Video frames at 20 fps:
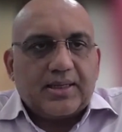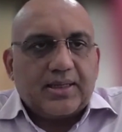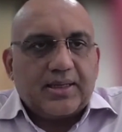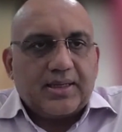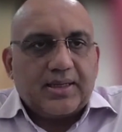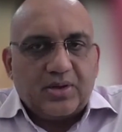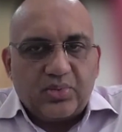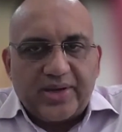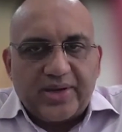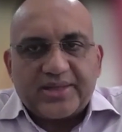
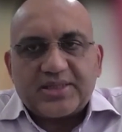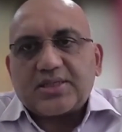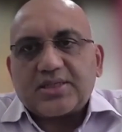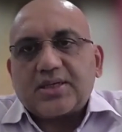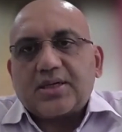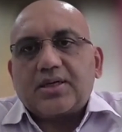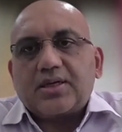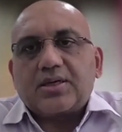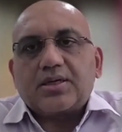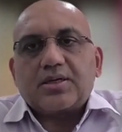
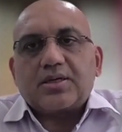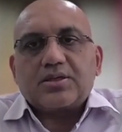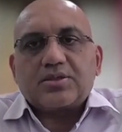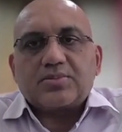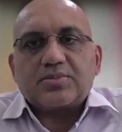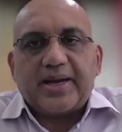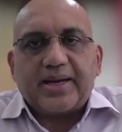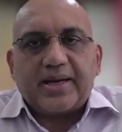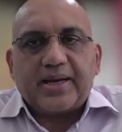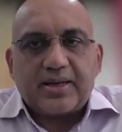investors,
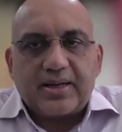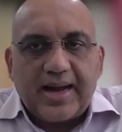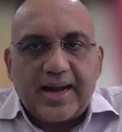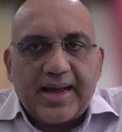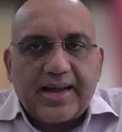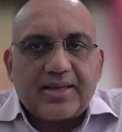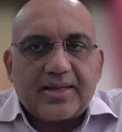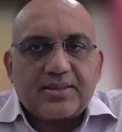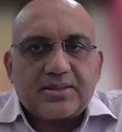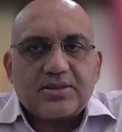my
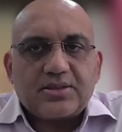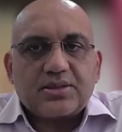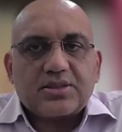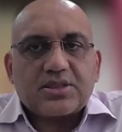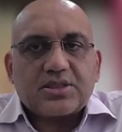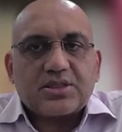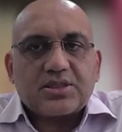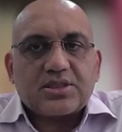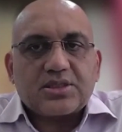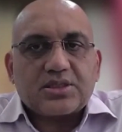
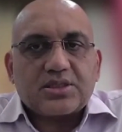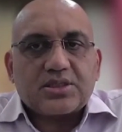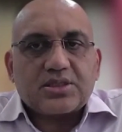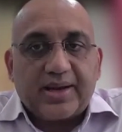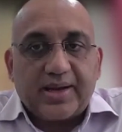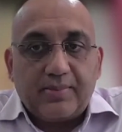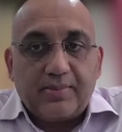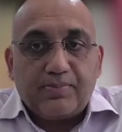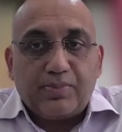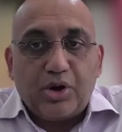clients, my
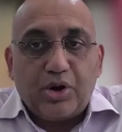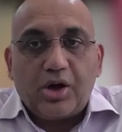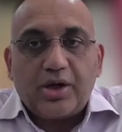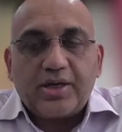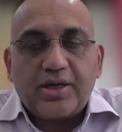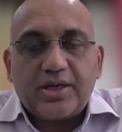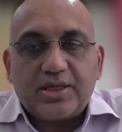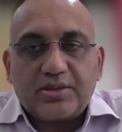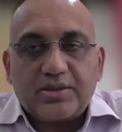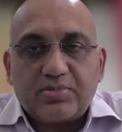
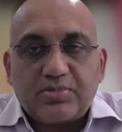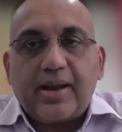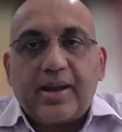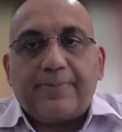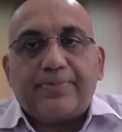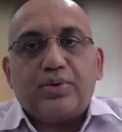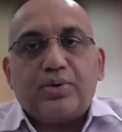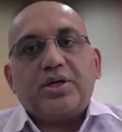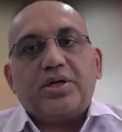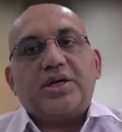employees, my
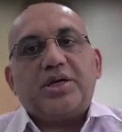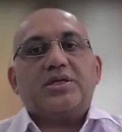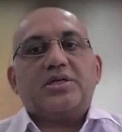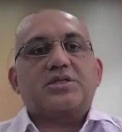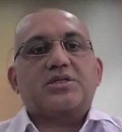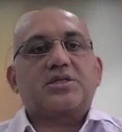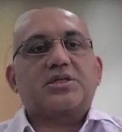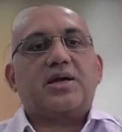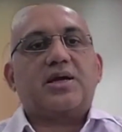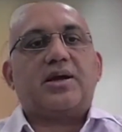
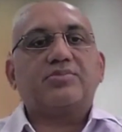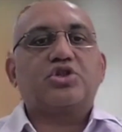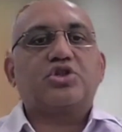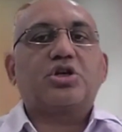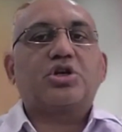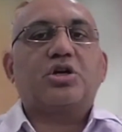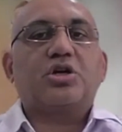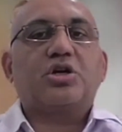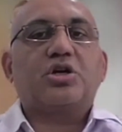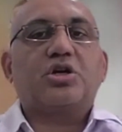deputies. I'm sure